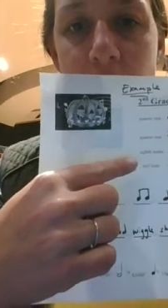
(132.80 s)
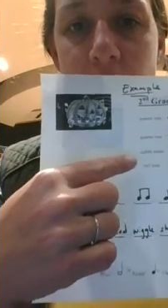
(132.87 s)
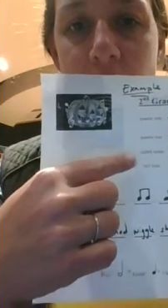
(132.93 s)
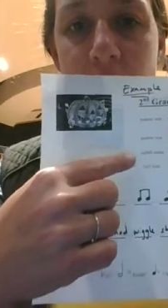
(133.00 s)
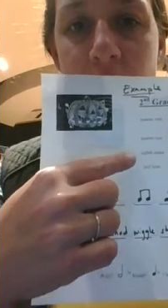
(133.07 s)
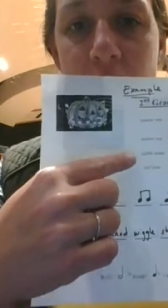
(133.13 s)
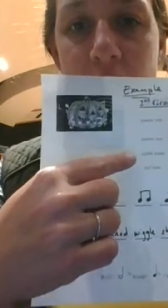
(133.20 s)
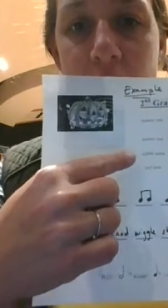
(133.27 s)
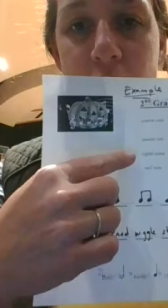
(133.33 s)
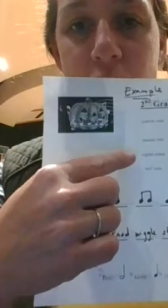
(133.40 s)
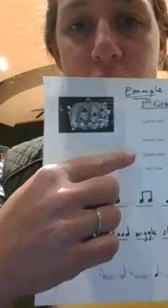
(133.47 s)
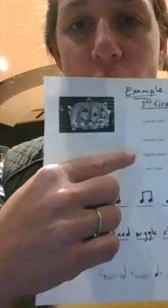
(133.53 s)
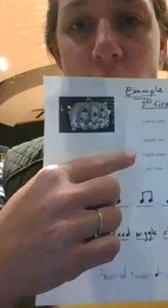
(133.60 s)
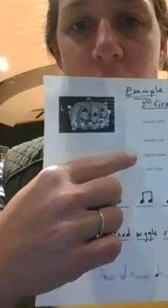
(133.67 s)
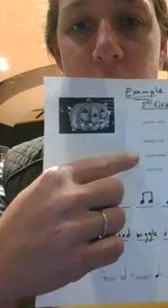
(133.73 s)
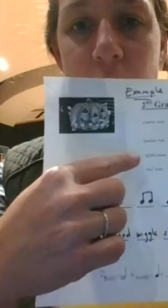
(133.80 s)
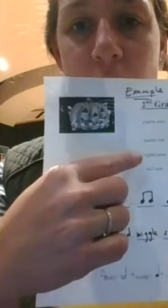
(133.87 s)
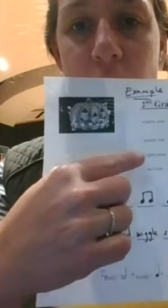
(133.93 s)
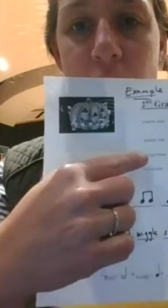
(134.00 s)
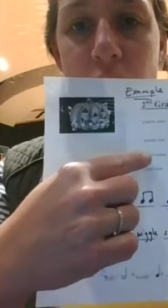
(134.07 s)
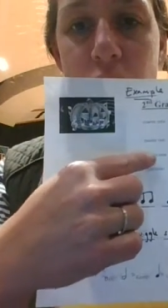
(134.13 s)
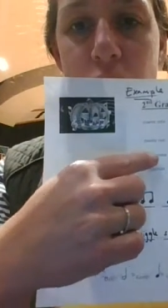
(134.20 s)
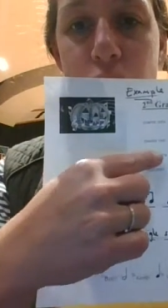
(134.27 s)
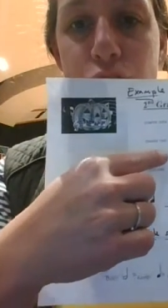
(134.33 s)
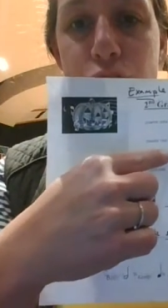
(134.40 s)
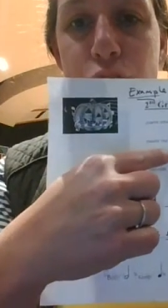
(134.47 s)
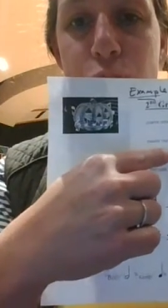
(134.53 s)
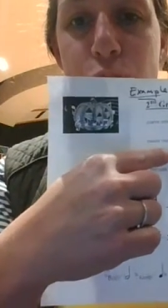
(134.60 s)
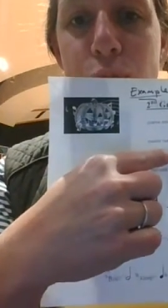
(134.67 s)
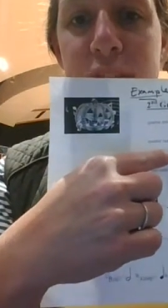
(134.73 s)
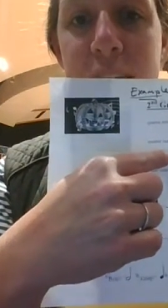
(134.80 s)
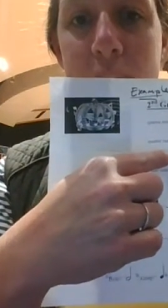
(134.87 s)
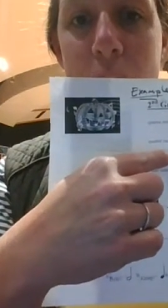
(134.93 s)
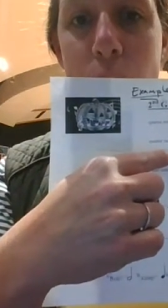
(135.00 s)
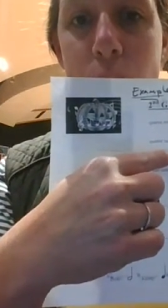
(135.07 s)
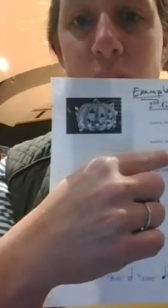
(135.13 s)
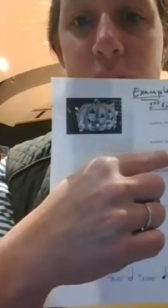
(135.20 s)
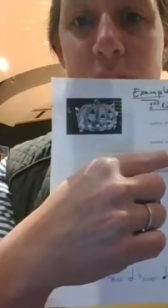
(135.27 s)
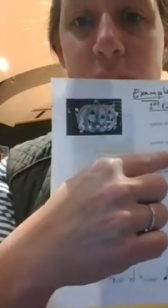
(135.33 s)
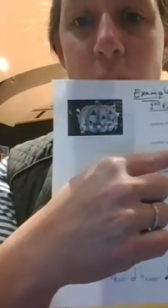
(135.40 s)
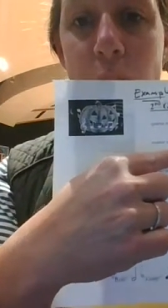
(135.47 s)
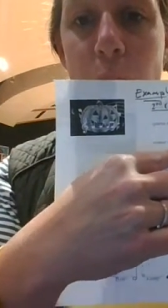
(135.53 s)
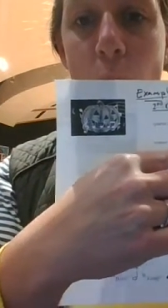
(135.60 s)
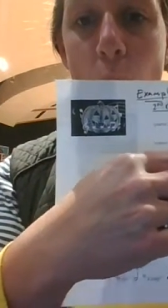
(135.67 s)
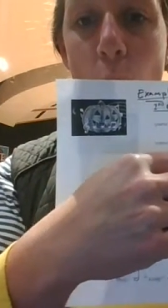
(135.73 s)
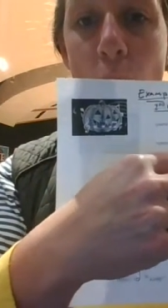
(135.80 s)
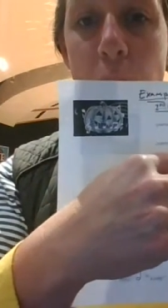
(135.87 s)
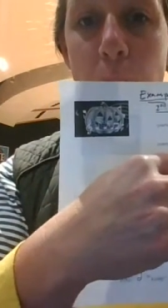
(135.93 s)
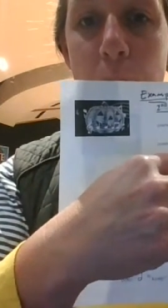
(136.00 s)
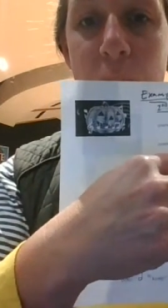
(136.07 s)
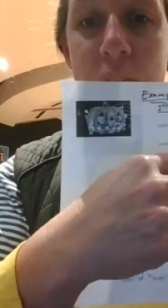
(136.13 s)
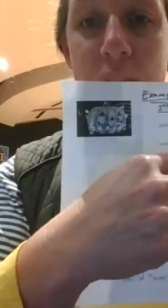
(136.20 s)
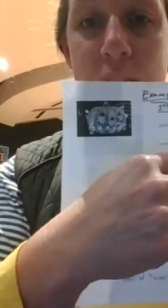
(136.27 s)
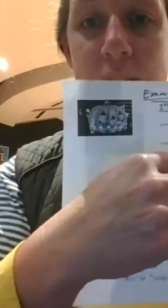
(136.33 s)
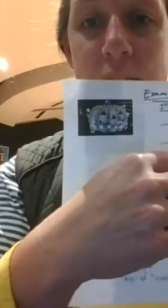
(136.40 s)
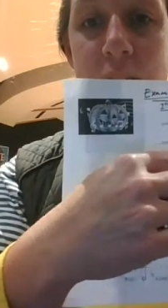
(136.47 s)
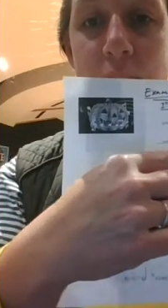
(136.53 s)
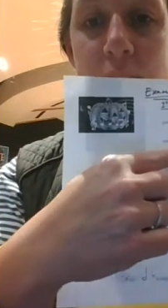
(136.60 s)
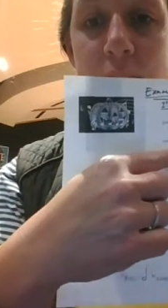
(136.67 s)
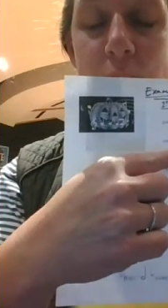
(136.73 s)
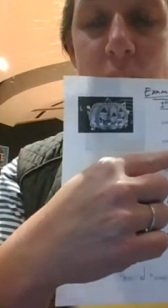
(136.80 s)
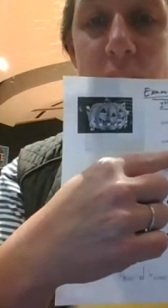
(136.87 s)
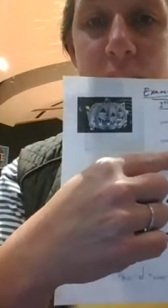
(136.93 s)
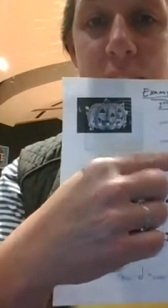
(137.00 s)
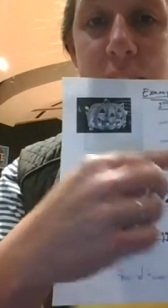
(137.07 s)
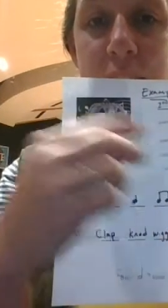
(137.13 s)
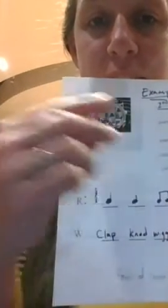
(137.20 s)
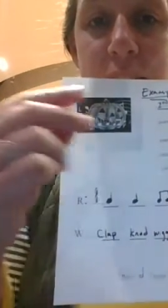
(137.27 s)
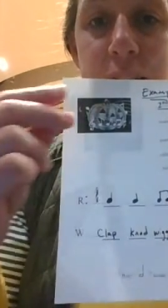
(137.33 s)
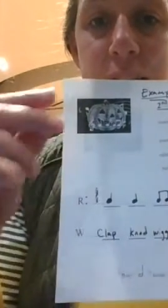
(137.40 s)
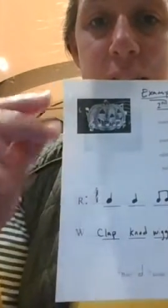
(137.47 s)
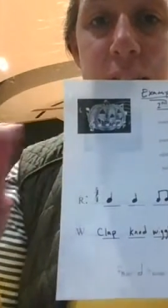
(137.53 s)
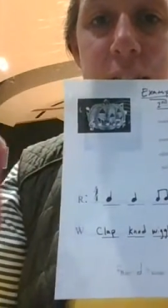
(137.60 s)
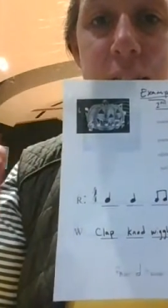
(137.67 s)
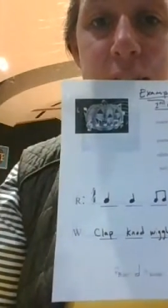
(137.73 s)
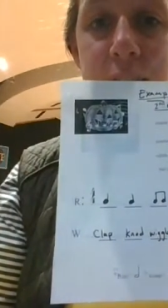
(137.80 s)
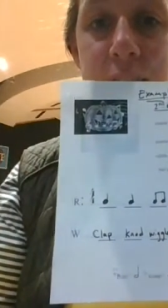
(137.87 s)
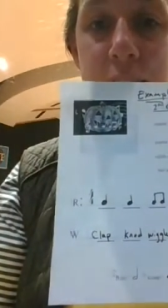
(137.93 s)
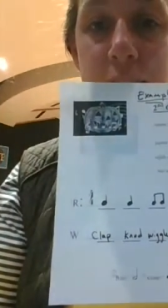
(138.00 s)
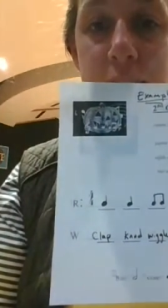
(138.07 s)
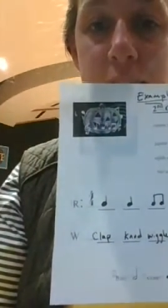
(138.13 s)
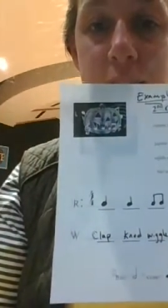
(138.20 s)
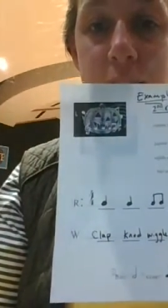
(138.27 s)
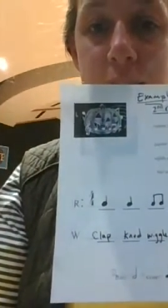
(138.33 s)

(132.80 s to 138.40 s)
The eighth note, two sounds, but one beat. So that's a ti.